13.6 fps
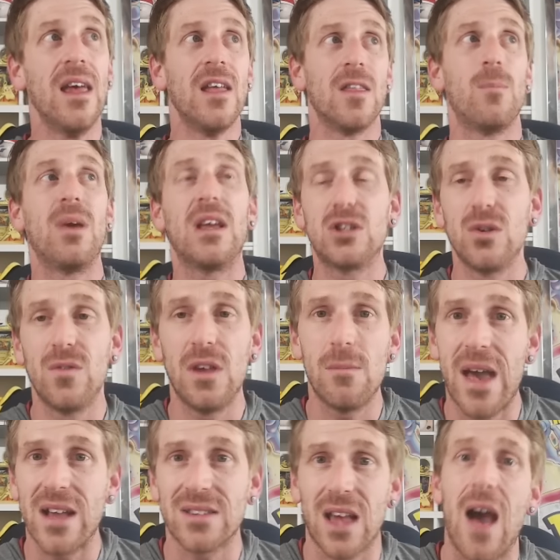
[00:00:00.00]
The Pikachu
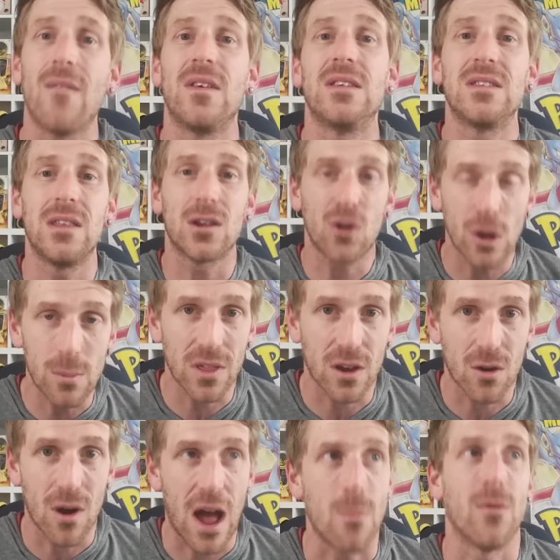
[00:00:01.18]
VMAX, obviously the cream of the
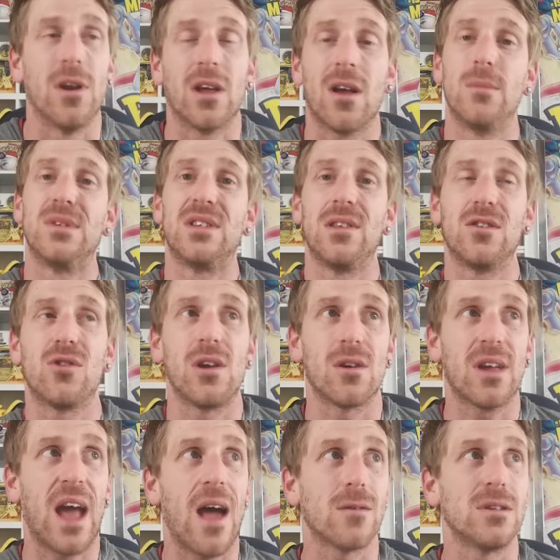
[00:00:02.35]
crop when it comes to the
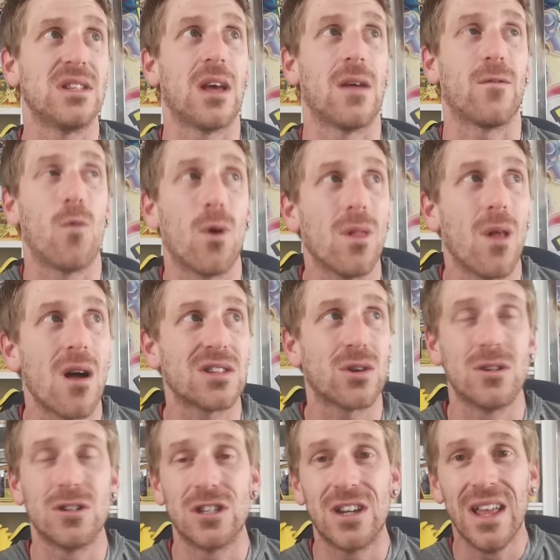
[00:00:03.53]
trainer gallery set for Lost
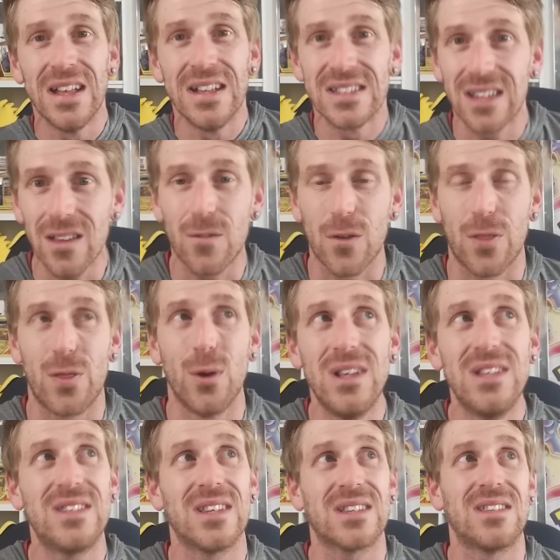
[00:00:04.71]
Origin, selling for
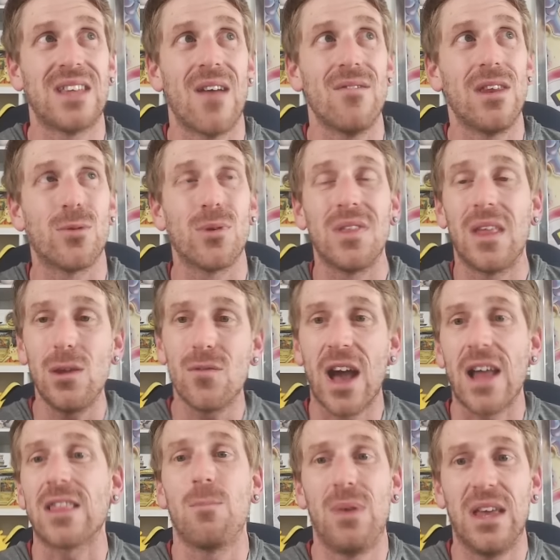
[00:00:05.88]
$36.73. Then you've
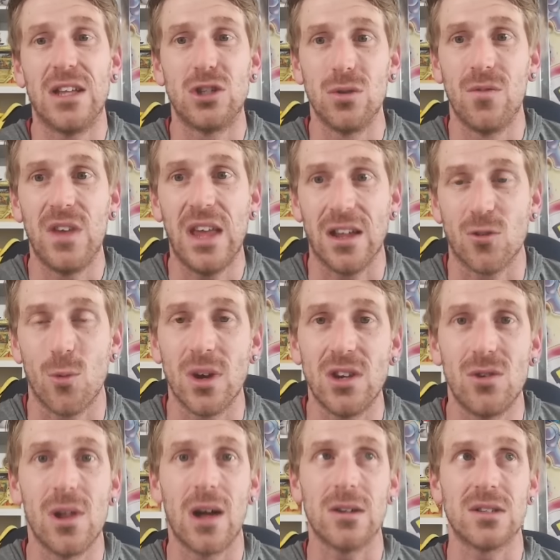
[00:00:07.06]
got the Pikachu V at
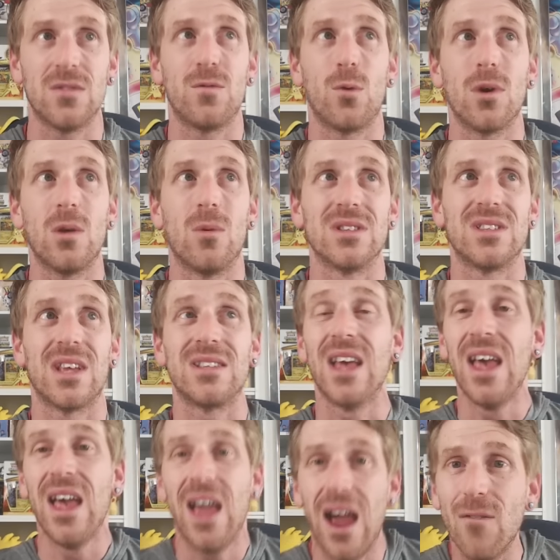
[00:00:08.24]
$22.41.
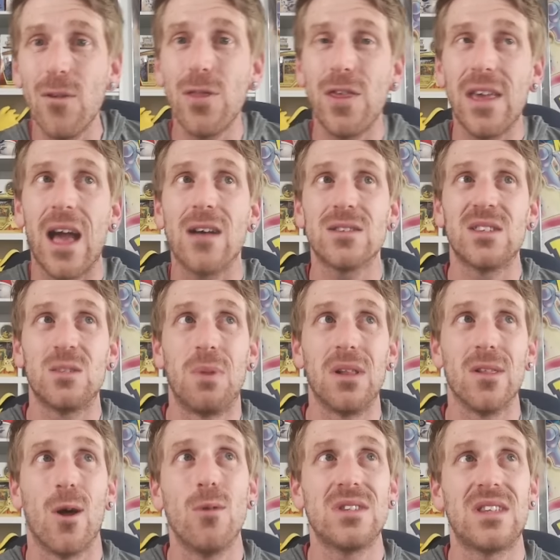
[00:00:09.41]
Everything else is
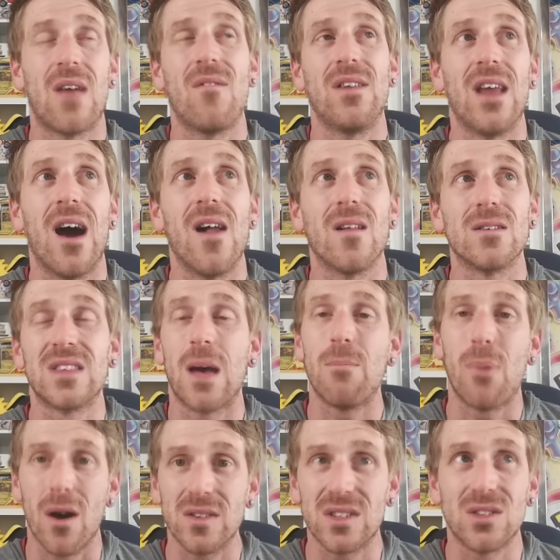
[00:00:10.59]
below $7 that
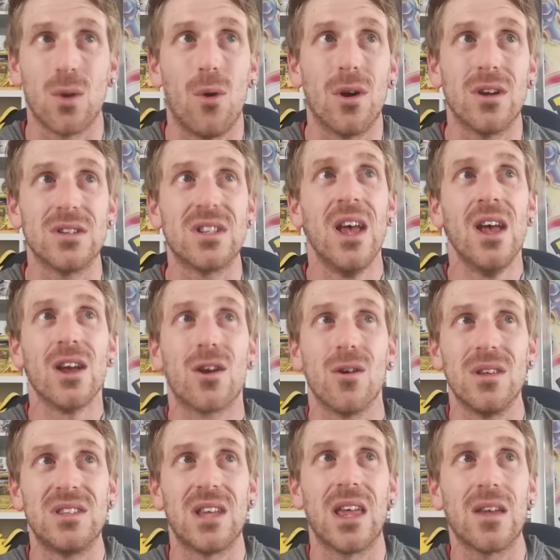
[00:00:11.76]
Boss's orders,
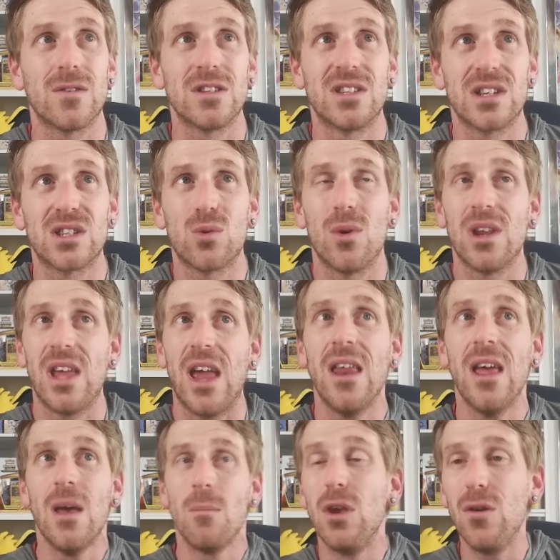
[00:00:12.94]
currently selling for $6.28.
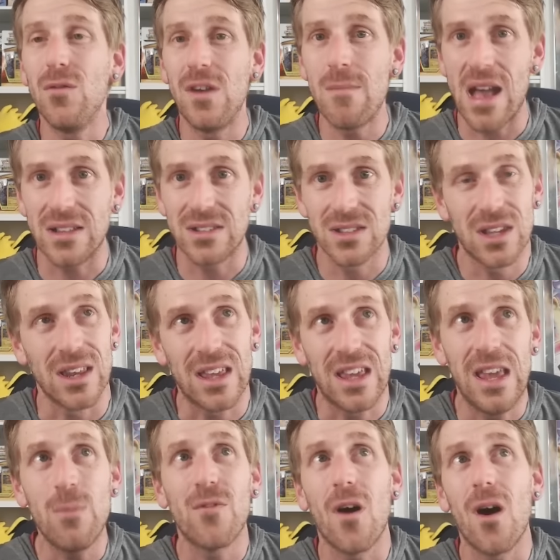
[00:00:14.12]
Mew VMAX is going to
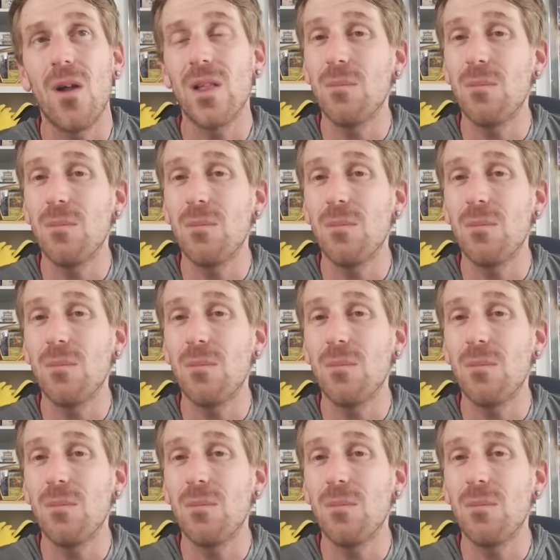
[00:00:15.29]
keep falling